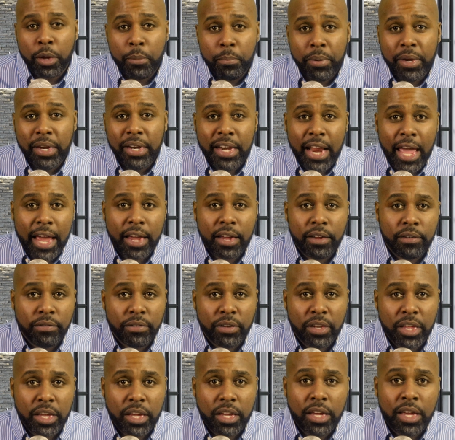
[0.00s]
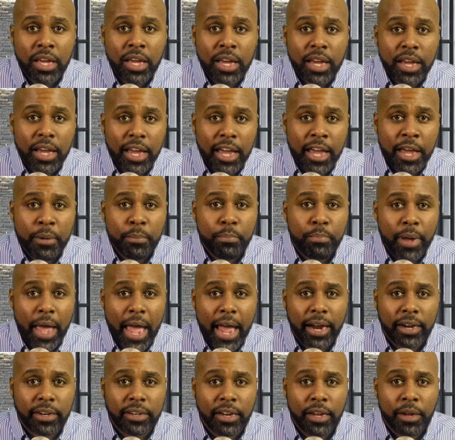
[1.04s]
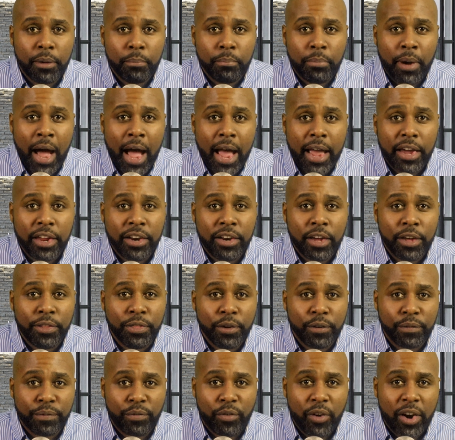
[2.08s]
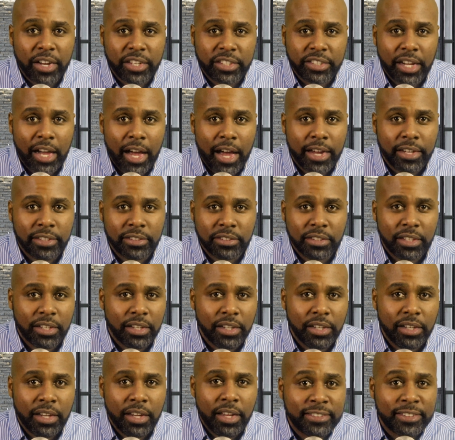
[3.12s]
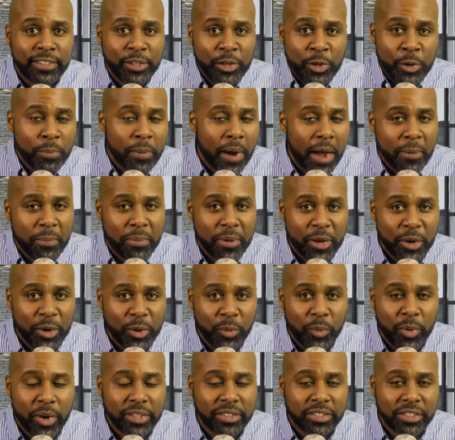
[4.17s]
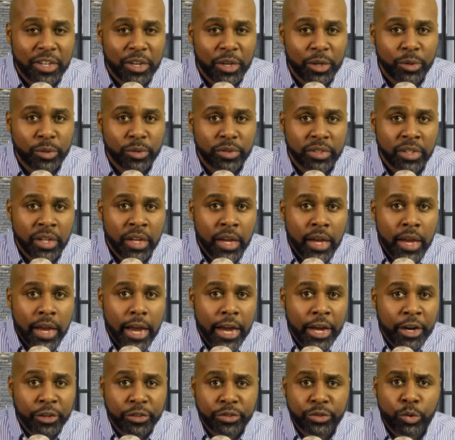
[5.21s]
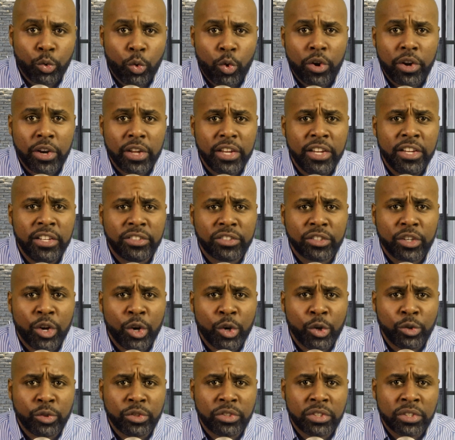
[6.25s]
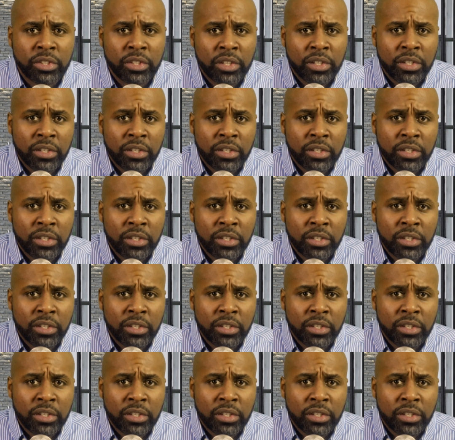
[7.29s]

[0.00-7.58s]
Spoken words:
can be negatively impacted by another franchisee. You might be on the West Coast and the store on the East Coast.